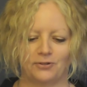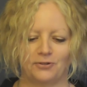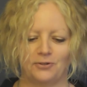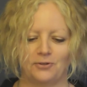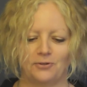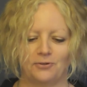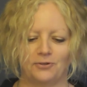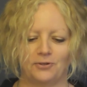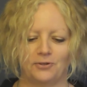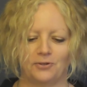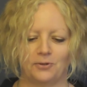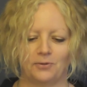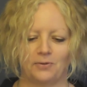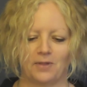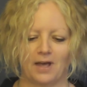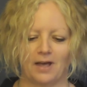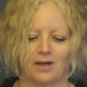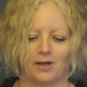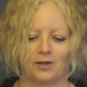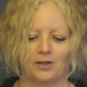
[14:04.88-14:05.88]
soon as you do
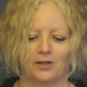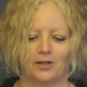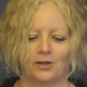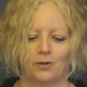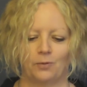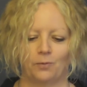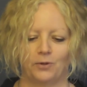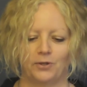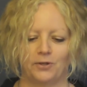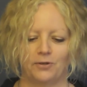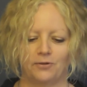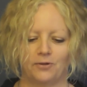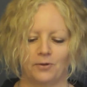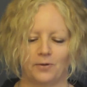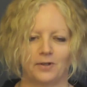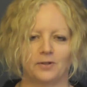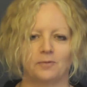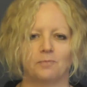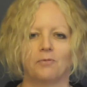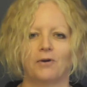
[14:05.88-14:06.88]
that, what you're
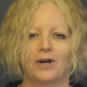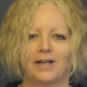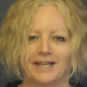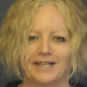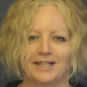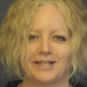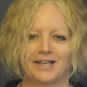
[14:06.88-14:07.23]
doing is breaking